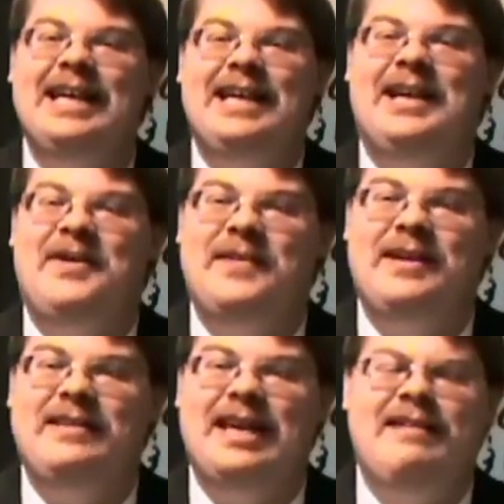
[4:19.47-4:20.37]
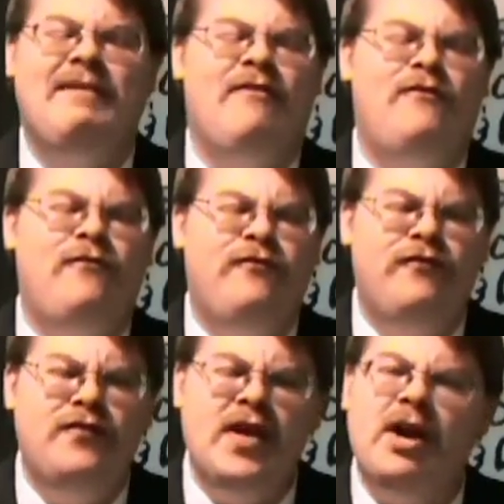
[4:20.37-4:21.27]
You know, they
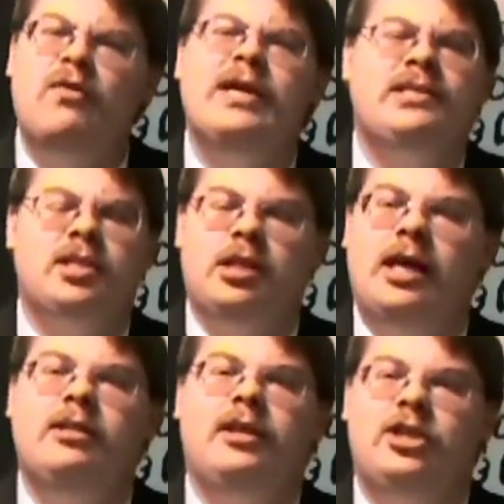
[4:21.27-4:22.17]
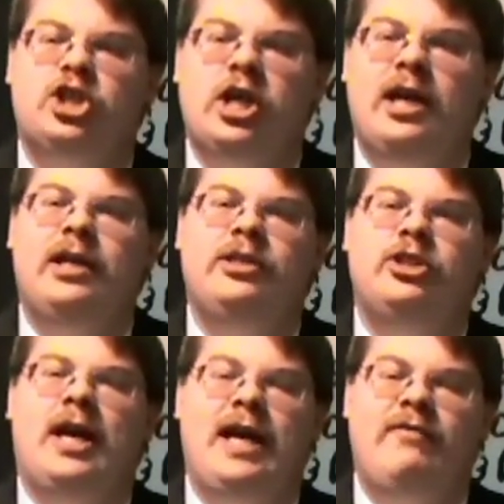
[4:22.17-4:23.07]
very slightly
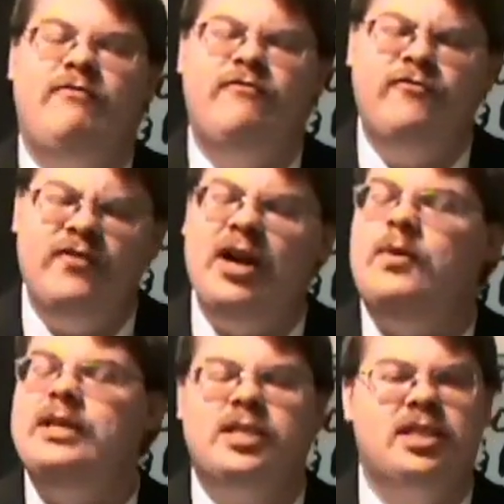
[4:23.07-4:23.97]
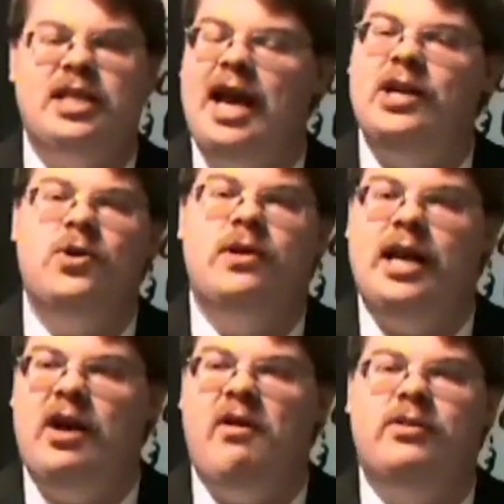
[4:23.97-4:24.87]
change a very standard
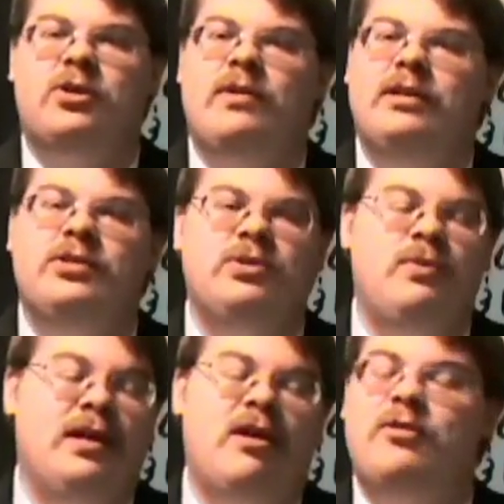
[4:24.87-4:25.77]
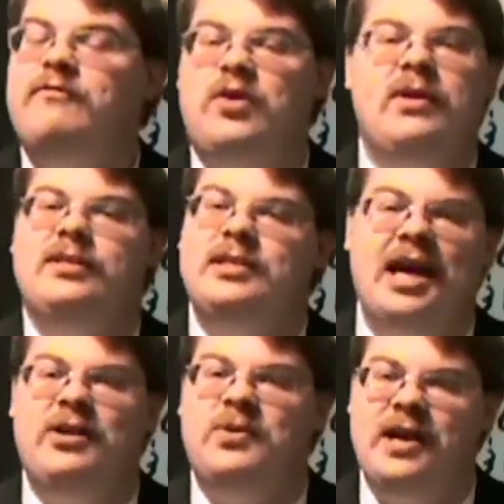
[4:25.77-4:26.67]
character into another very
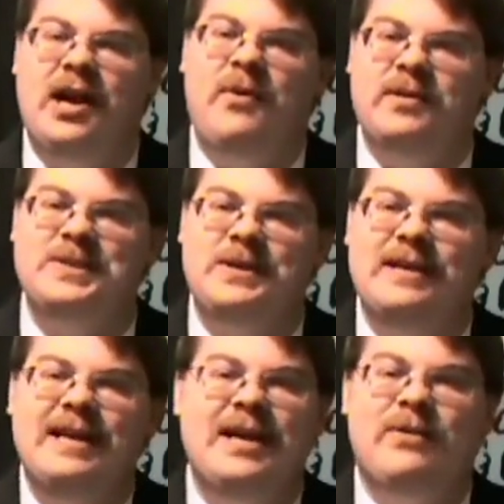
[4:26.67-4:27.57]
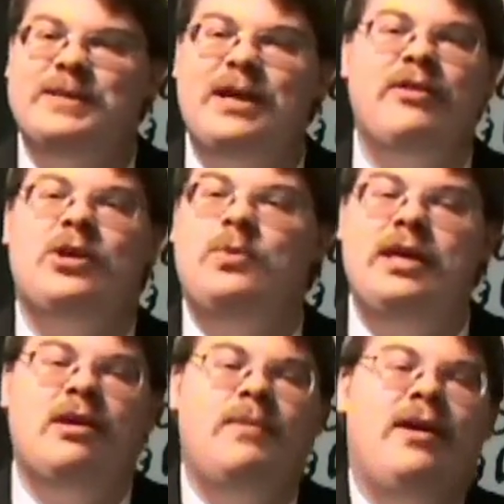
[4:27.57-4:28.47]
standard character. There's nothing
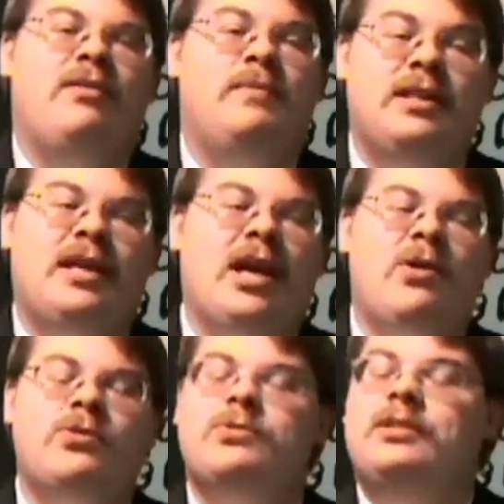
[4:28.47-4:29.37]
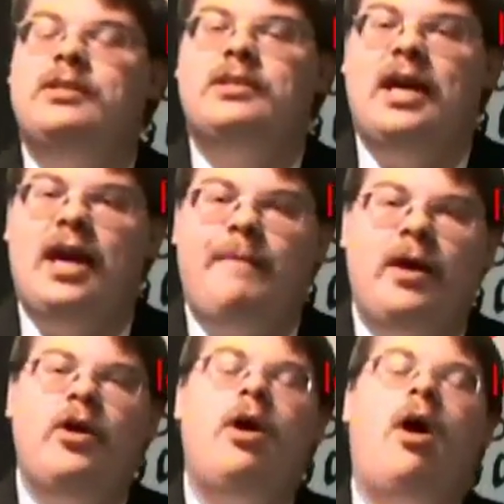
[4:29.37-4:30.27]
unique about them, but the characters in this game
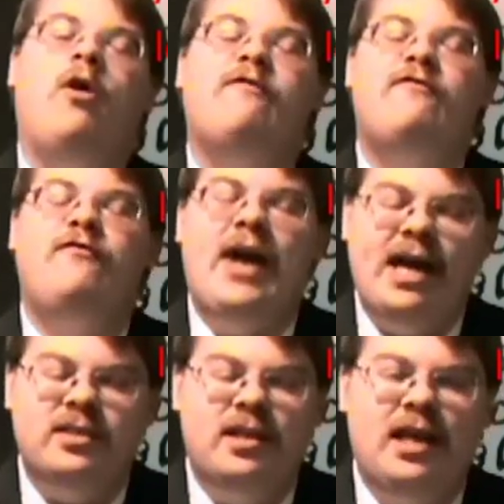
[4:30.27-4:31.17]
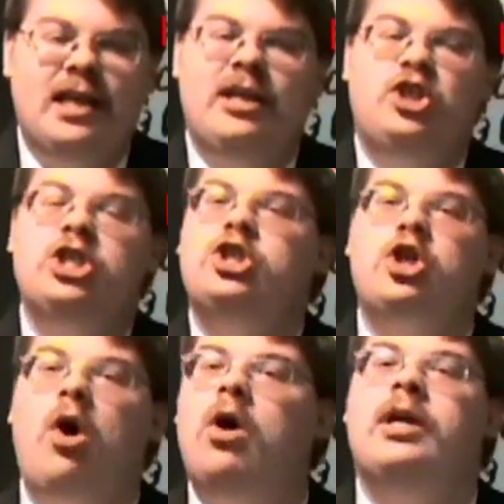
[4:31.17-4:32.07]
are fascinating. Just
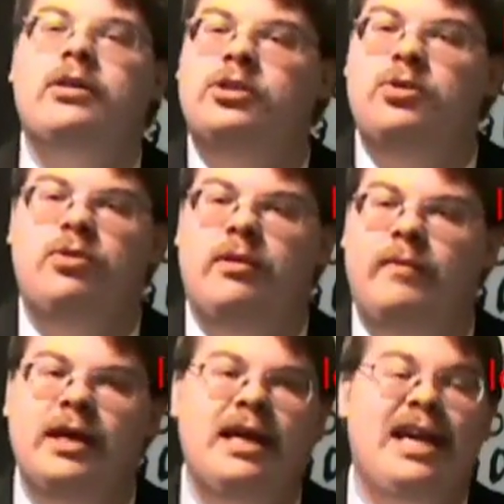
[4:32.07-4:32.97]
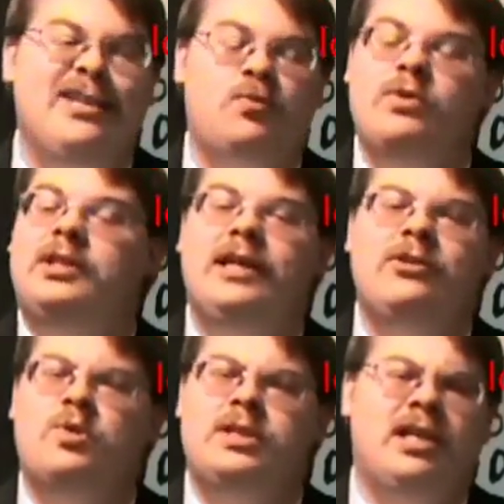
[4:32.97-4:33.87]
talking to them is really
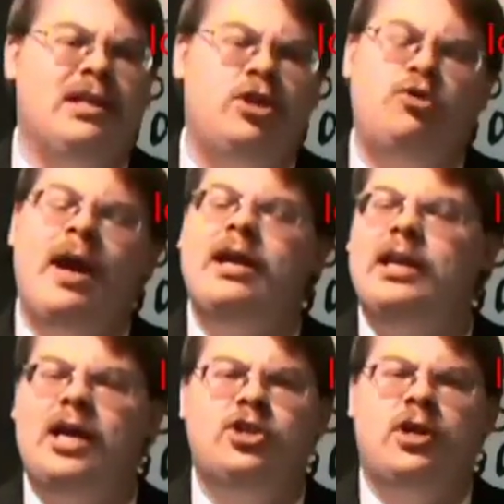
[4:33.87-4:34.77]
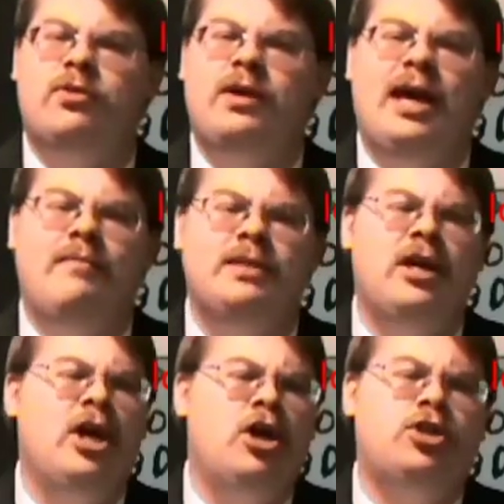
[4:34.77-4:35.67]
interesting. In the Dragon Age and other games,
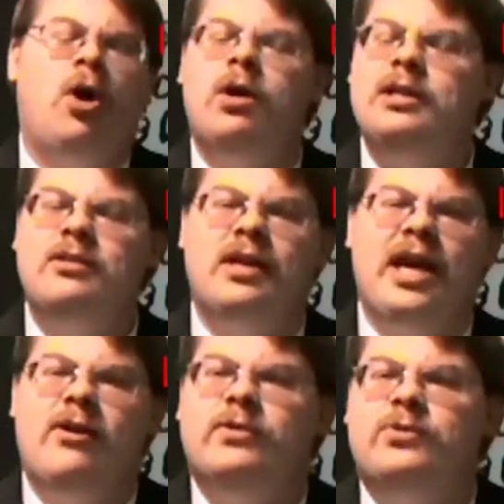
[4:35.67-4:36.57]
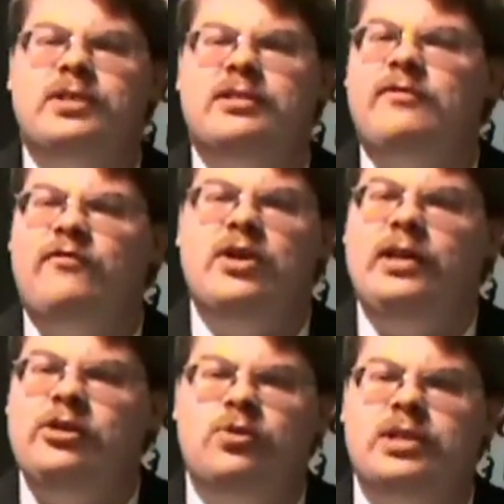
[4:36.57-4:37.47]
talking to the characters doesn't feel
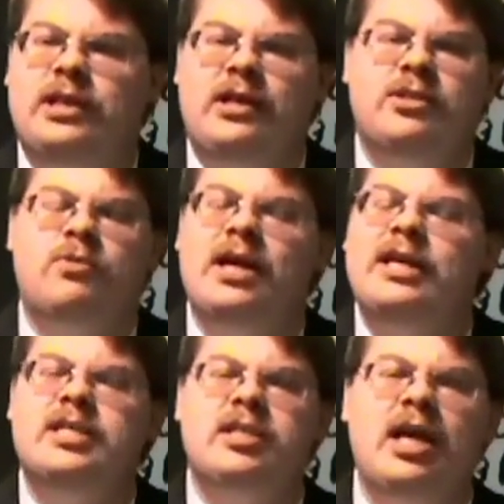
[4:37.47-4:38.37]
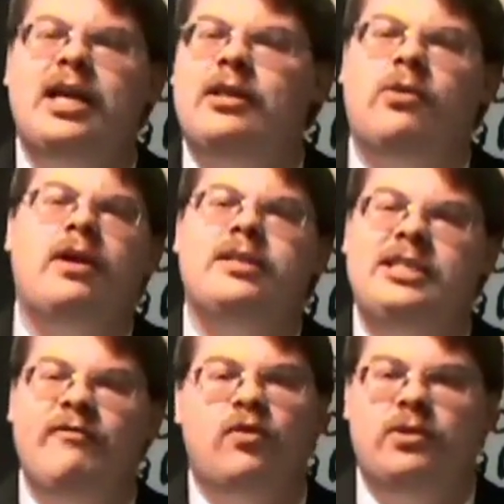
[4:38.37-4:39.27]
interesting because they're not exciting, they're not
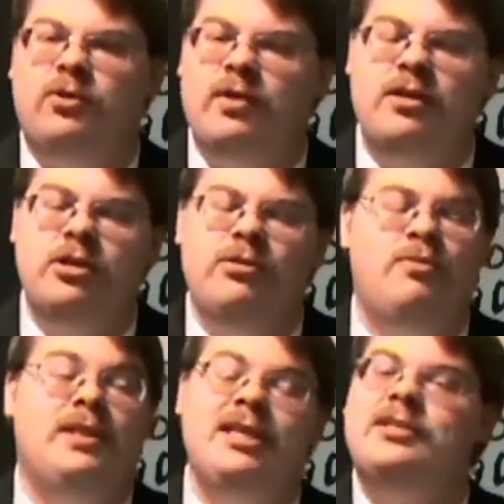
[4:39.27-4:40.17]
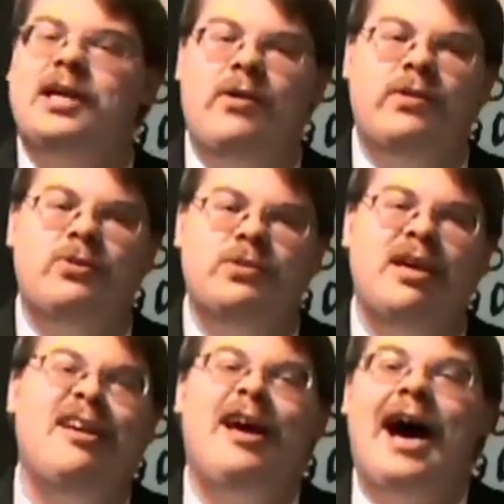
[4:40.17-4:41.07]
different, they're not new. But these characters,
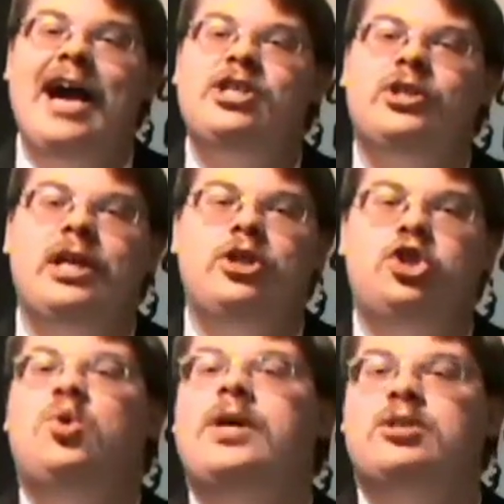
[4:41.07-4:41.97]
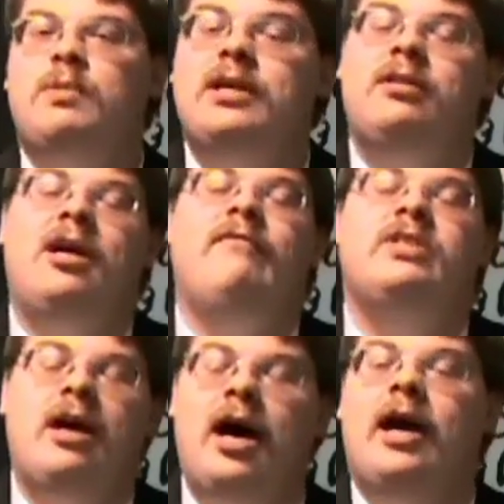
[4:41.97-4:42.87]
I actually enjoy spending a lot of
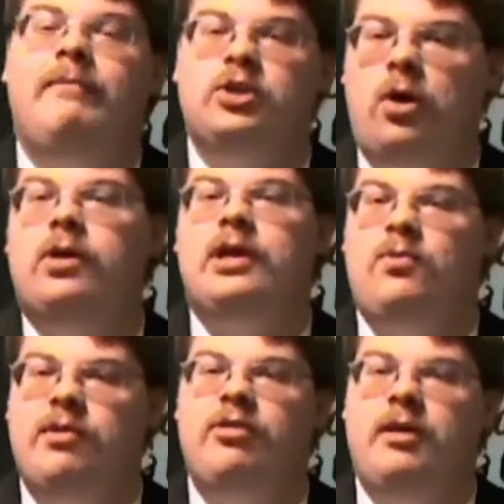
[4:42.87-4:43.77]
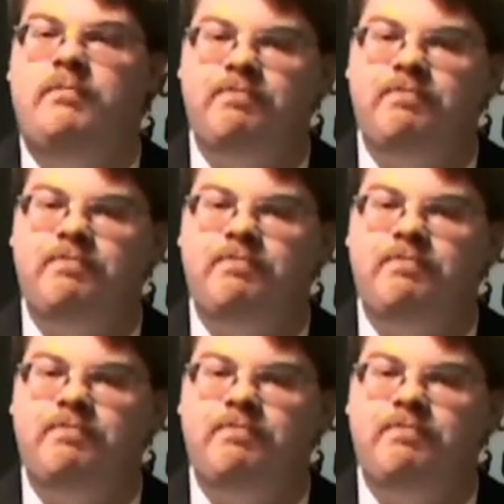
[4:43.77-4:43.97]
time talking with them.